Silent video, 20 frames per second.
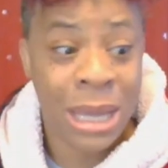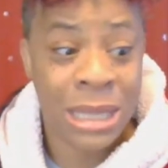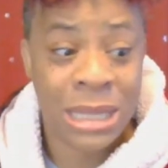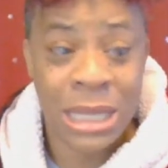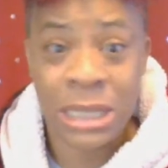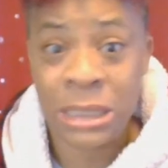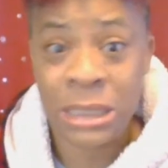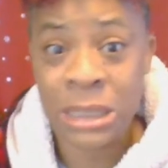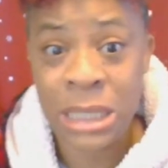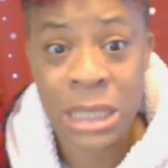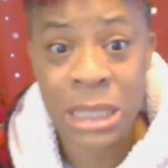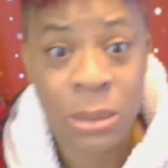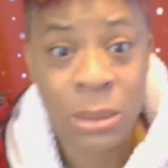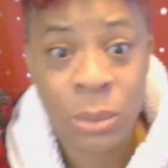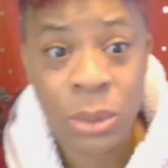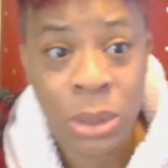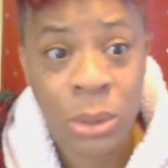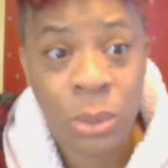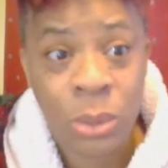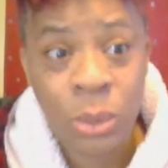And they say, well,
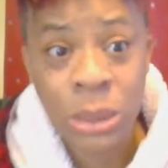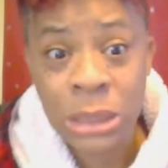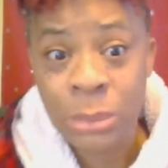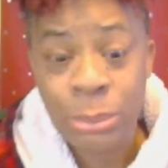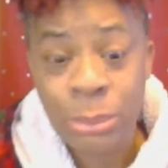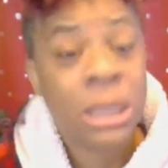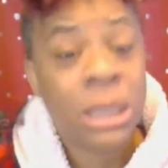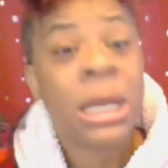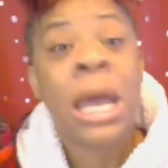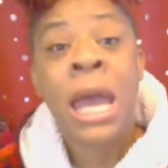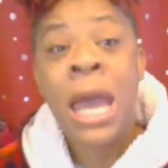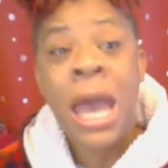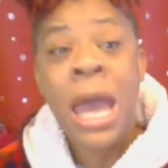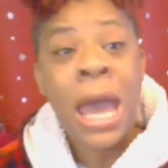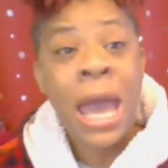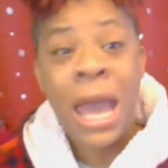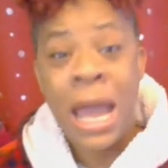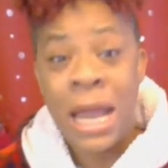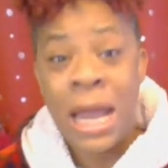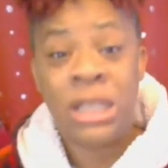you was booked.
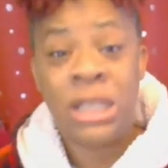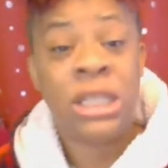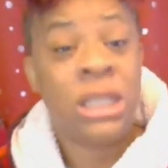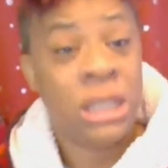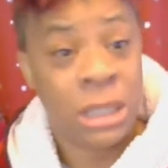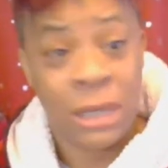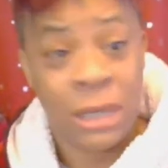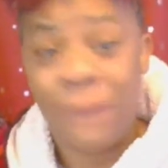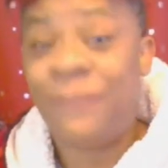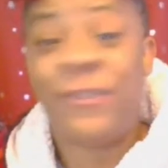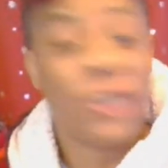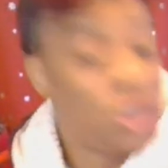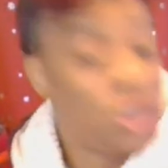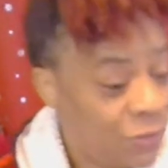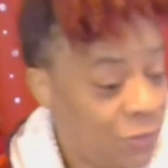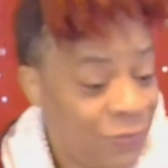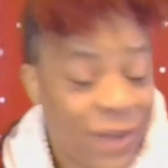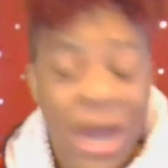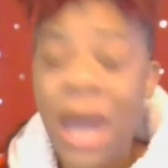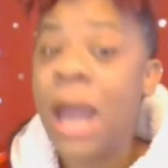And she
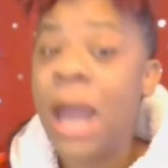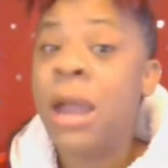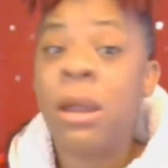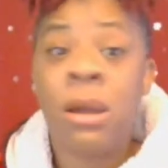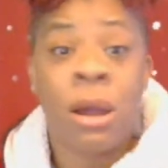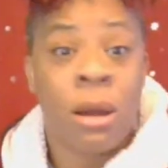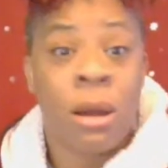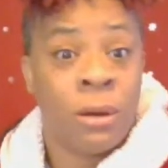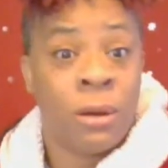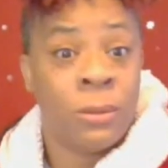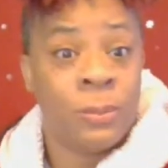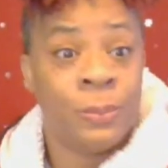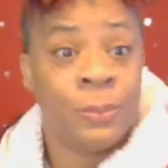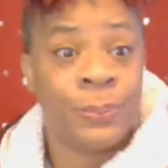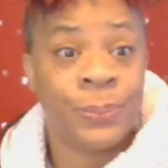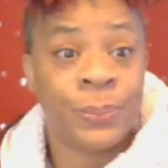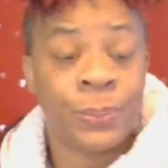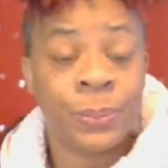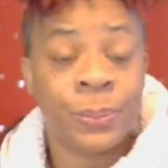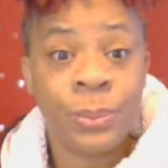fired her.
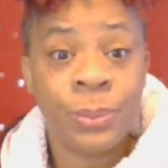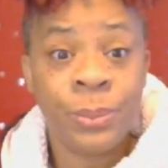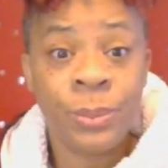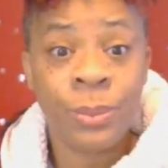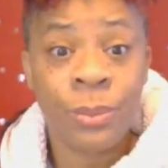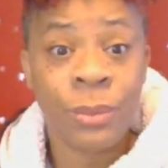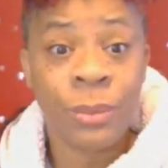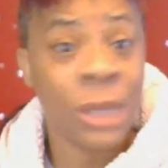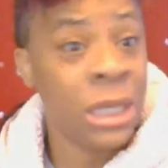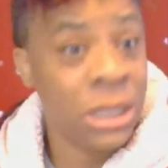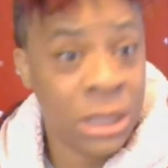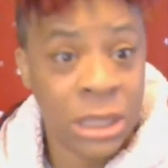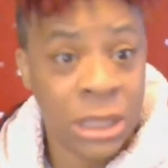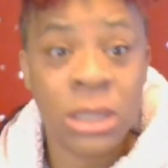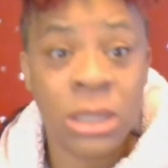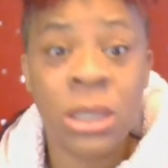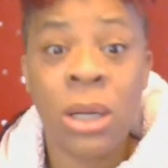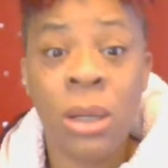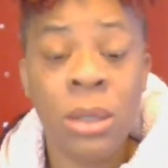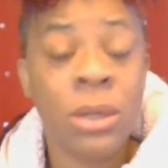She
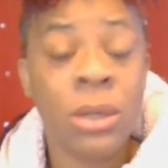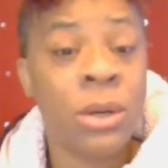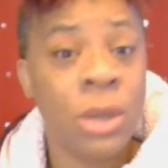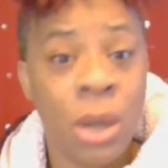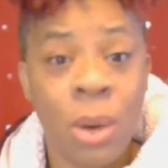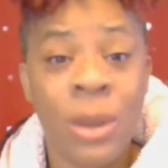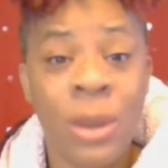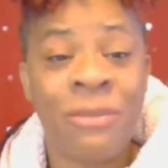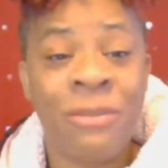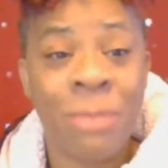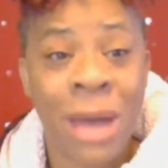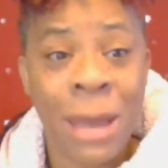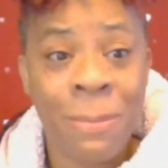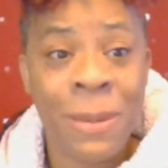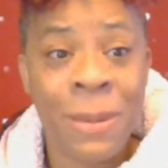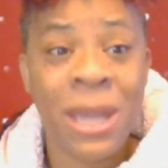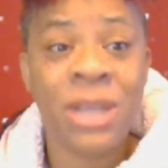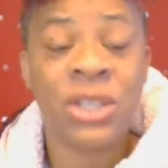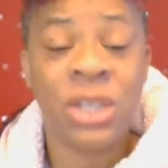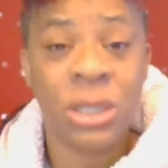told her, no, if my
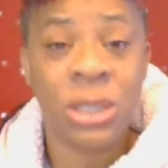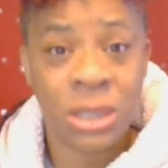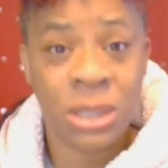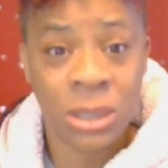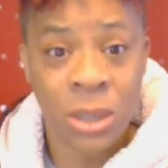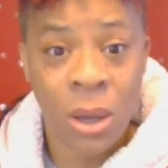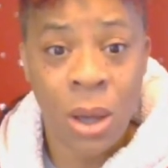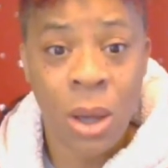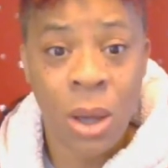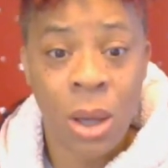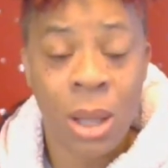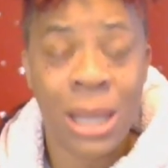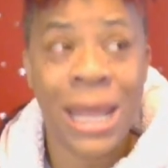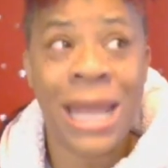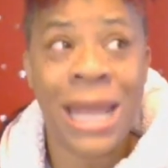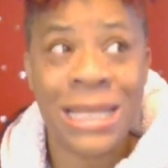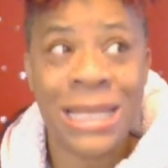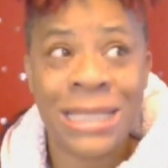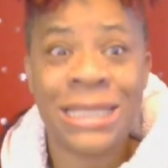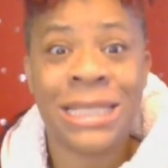patients call
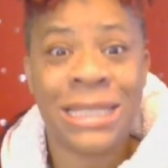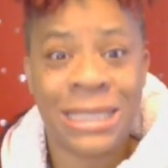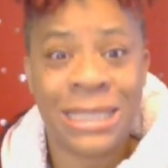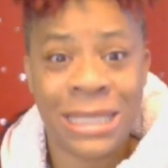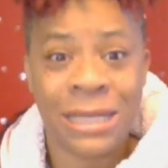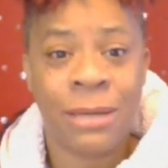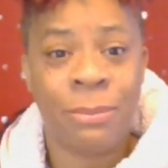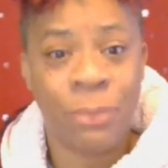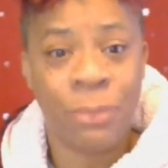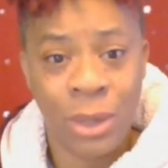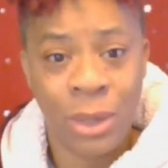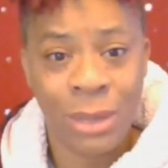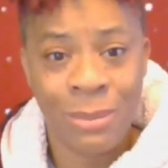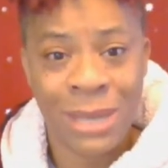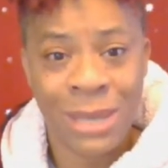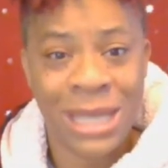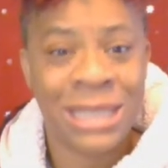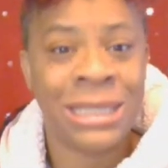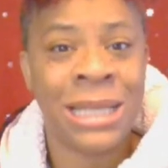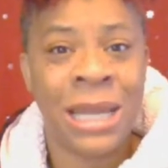and it's a sick
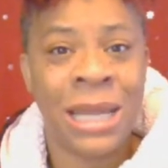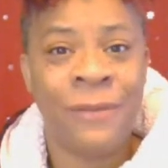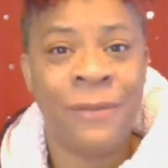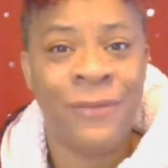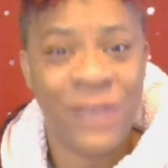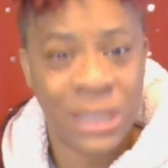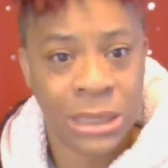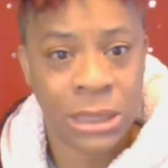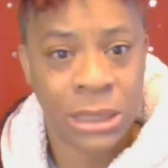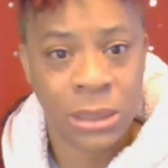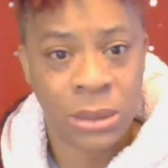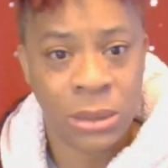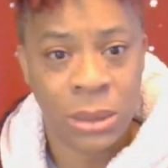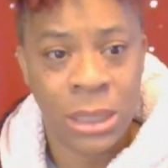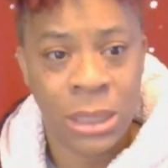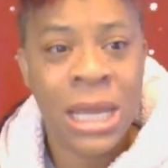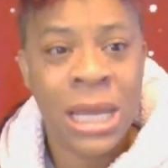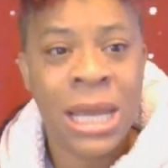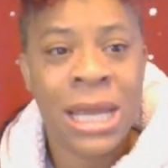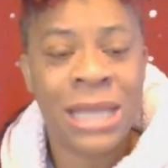appointment, it's not a
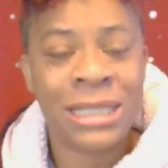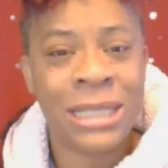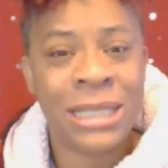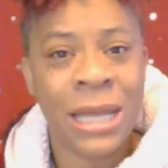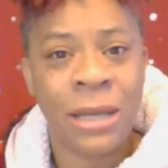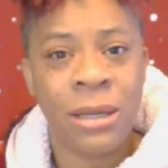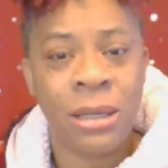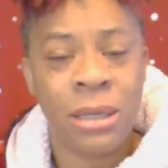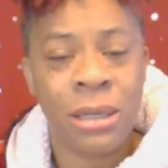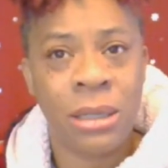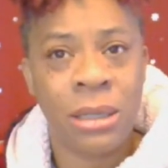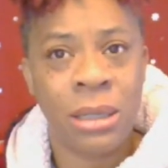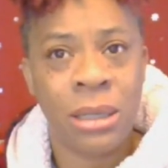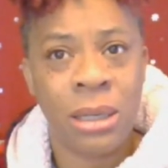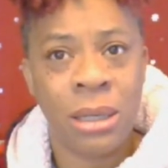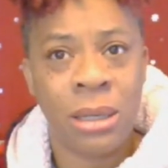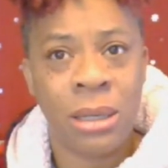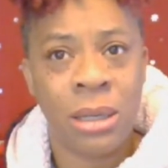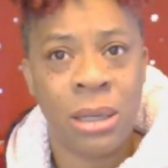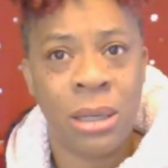physical, it's not
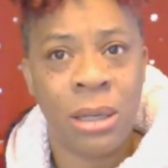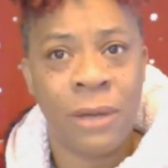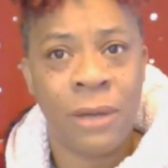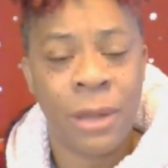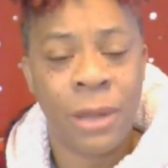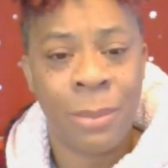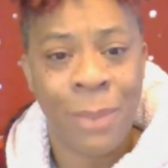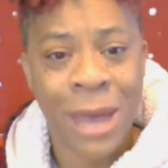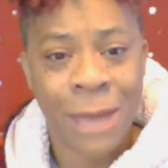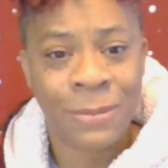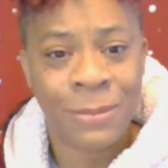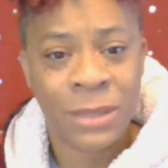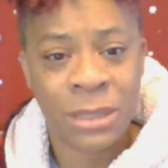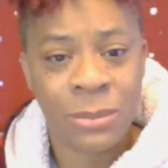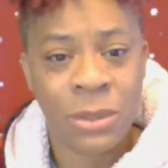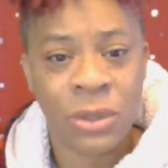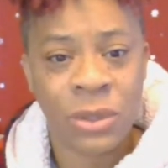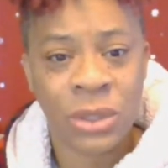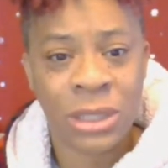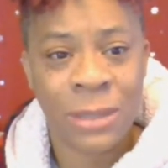a pap
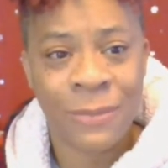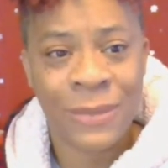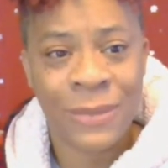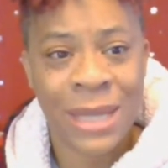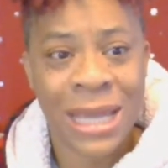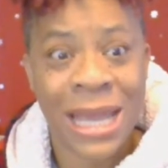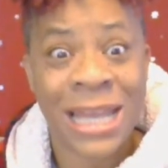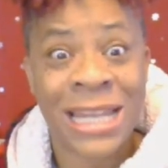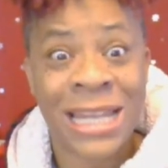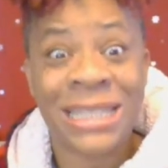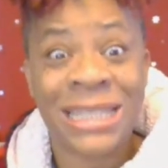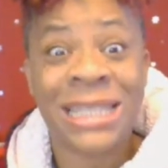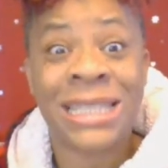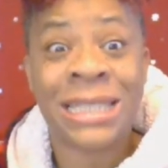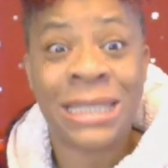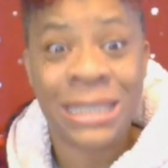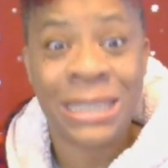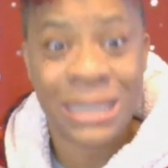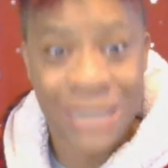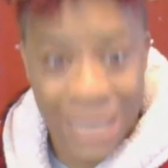smear or something, and it's a
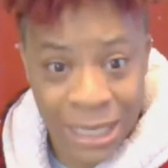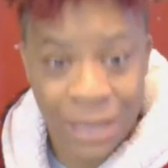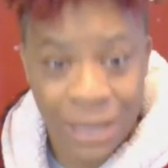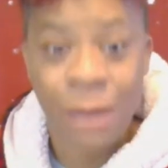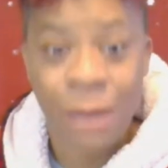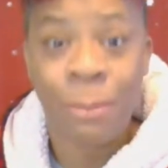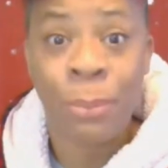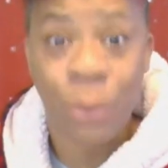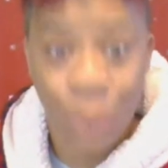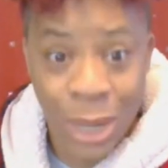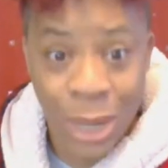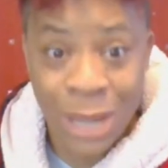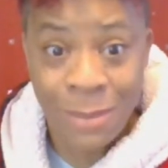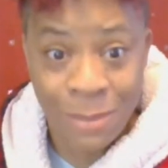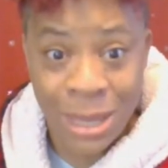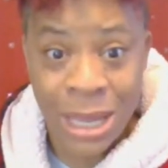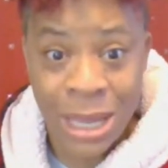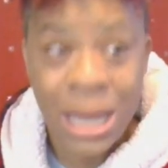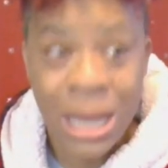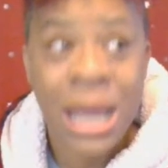sick
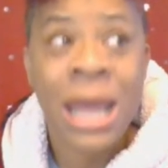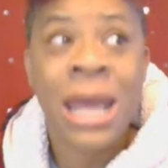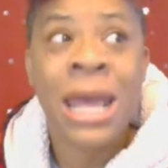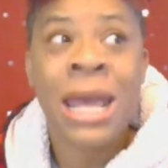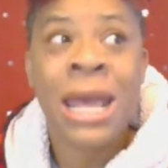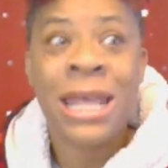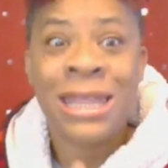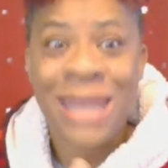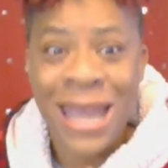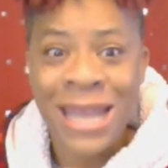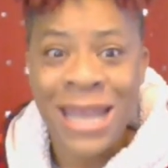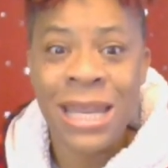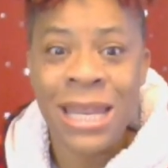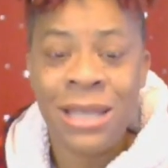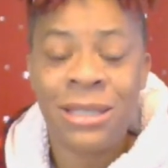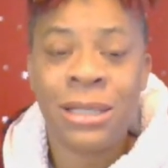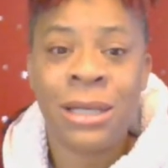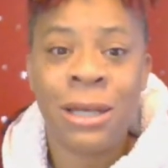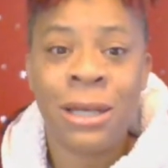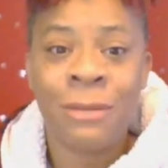appointment, they
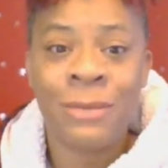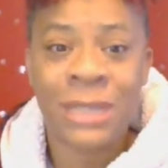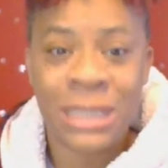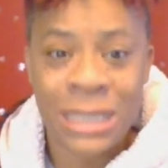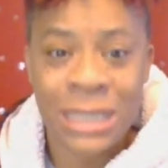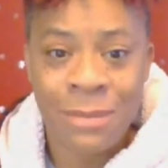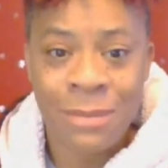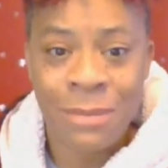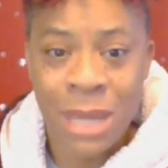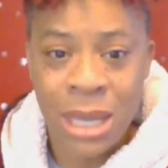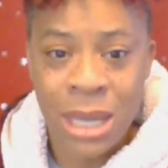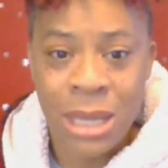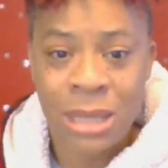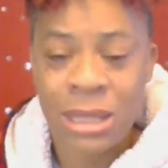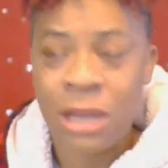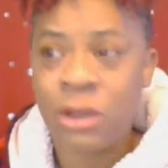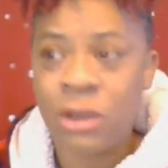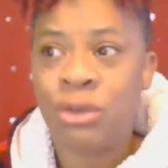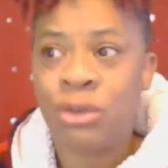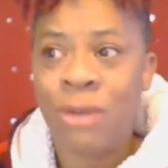need to come see me.
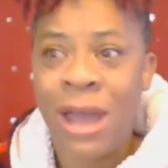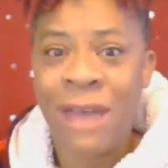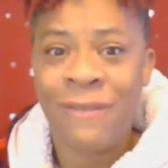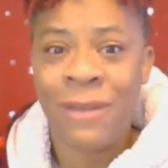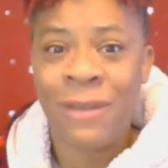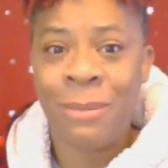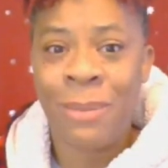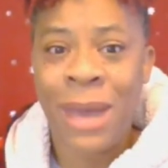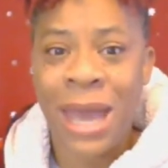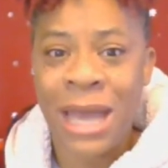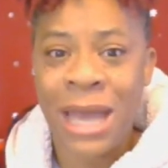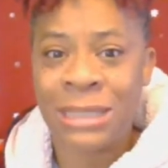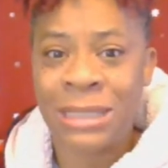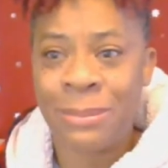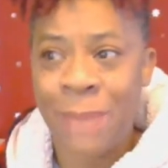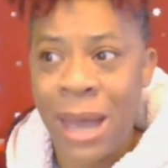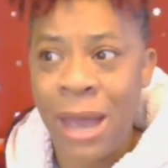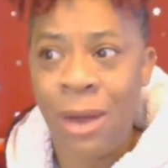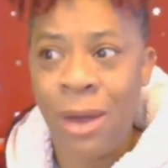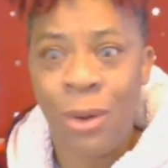They're driving past
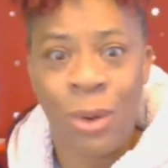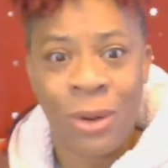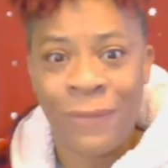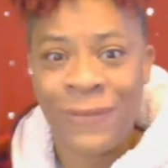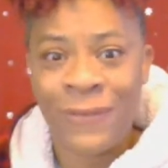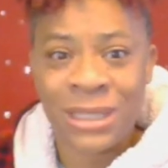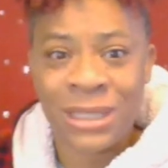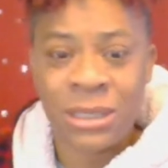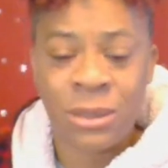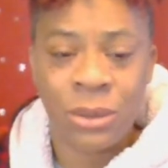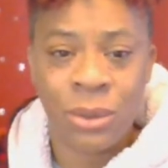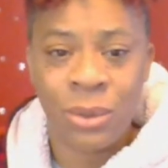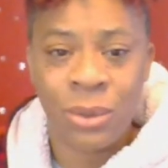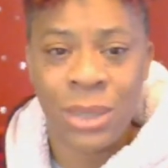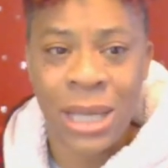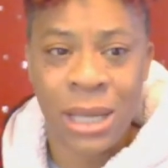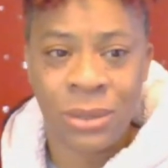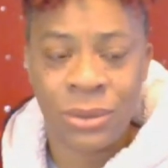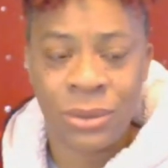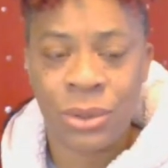my office to go
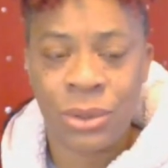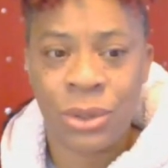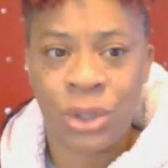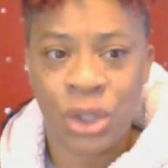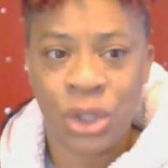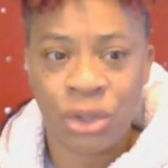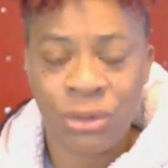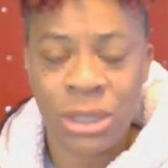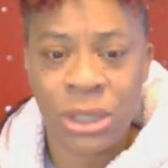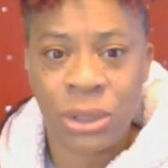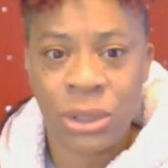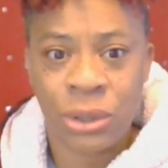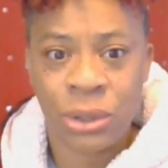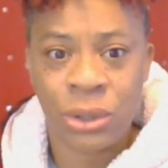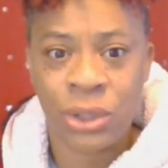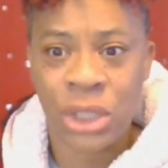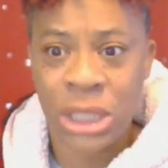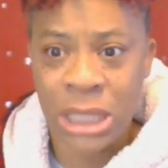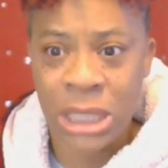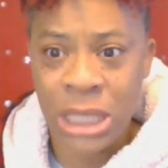down to the street to
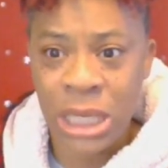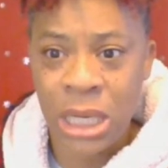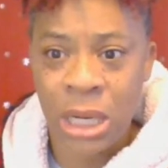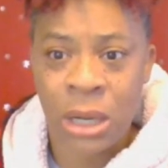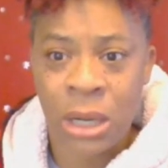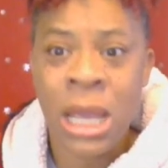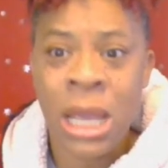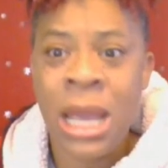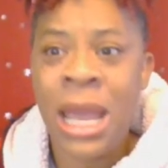urgent care.